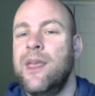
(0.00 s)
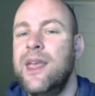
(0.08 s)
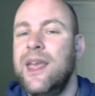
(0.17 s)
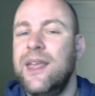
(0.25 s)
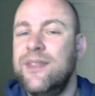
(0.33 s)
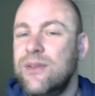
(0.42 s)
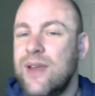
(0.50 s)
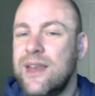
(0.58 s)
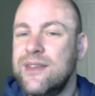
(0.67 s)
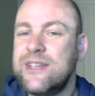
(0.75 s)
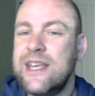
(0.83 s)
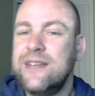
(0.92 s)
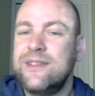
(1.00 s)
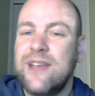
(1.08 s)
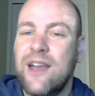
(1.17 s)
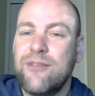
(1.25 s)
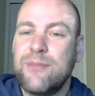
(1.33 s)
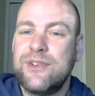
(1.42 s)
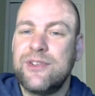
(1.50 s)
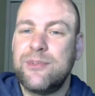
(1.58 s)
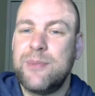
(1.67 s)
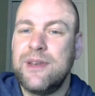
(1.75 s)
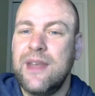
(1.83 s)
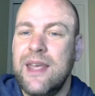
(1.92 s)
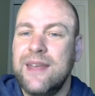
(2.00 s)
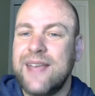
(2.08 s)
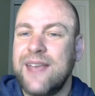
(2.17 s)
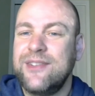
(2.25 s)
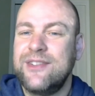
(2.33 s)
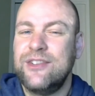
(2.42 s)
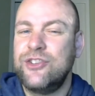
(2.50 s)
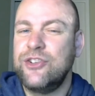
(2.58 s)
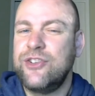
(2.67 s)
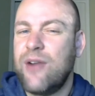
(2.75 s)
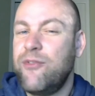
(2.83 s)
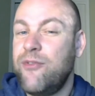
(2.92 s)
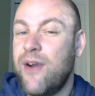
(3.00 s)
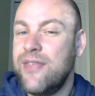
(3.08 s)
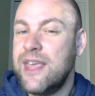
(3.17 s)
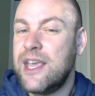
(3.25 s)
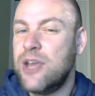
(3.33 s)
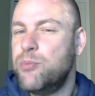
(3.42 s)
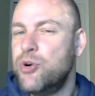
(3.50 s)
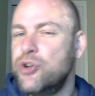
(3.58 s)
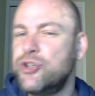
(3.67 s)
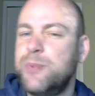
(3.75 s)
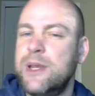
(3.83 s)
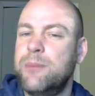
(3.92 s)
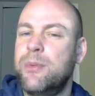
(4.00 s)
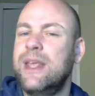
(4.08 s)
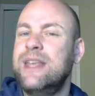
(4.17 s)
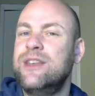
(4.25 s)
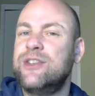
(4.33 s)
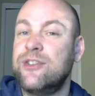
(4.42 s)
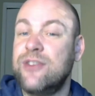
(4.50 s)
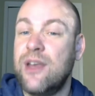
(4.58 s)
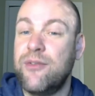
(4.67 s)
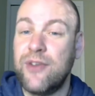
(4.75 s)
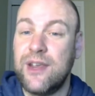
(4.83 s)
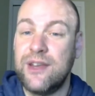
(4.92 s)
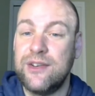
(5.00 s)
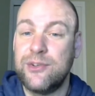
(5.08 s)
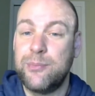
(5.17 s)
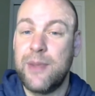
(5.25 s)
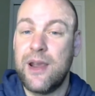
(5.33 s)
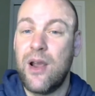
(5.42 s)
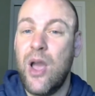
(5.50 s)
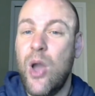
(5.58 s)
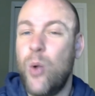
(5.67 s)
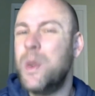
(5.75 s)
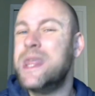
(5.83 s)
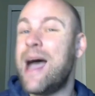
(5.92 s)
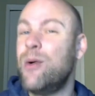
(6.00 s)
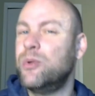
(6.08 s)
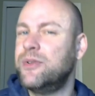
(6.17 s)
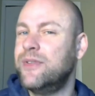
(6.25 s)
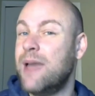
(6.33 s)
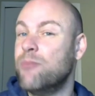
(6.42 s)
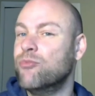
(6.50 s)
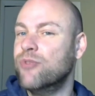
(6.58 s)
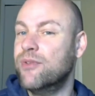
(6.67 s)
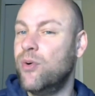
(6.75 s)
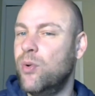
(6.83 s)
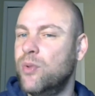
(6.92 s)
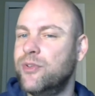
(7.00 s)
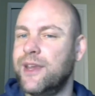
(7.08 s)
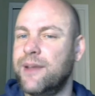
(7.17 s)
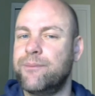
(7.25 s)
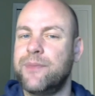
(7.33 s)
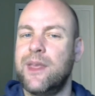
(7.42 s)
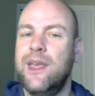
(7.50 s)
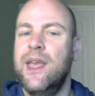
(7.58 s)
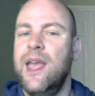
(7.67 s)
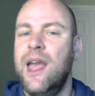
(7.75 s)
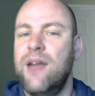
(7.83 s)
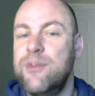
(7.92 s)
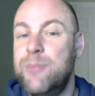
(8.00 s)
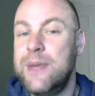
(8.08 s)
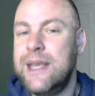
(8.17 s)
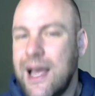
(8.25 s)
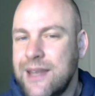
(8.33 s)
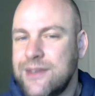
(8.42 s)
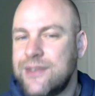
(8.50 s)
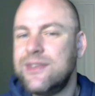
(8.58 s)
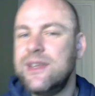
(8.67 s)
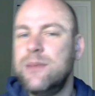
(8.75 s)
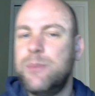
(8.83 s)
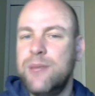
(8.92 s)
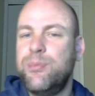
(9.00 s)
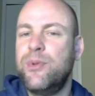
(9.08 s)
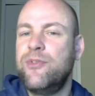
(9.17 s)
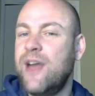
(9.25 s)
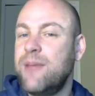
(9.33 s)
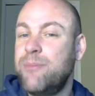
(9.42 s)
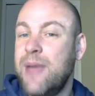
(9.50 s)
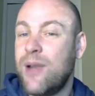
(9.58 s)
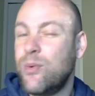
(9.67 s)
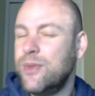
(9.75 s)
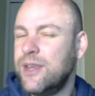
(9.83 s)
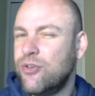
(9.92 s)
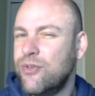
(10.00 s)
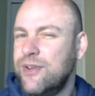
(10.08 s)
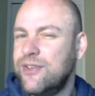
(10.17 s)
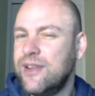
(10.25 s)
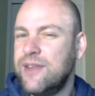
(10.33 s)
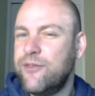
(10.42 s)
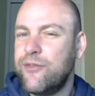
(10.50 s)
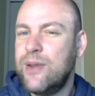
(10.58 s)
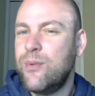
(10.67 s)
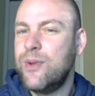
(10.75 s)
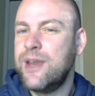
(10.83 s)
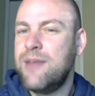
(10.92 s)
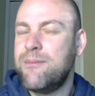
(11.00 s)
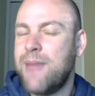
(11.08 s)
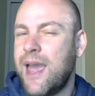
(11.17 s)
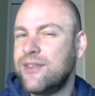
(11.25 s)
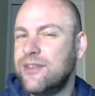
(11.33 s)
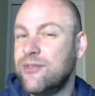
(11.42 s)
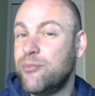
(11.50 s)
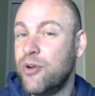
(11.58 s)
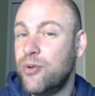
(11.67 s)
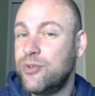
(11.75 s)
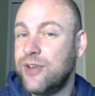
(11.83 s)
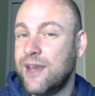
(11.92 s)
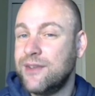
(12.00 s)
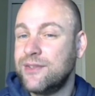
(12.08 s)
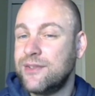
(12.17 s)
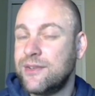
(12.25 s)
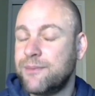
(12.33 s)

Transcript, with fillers: In the United States, the government has been testing just how far they can push people into suffering and despair without them revolting. And we've begun to see people fight back with increasingly frequent and massive protests.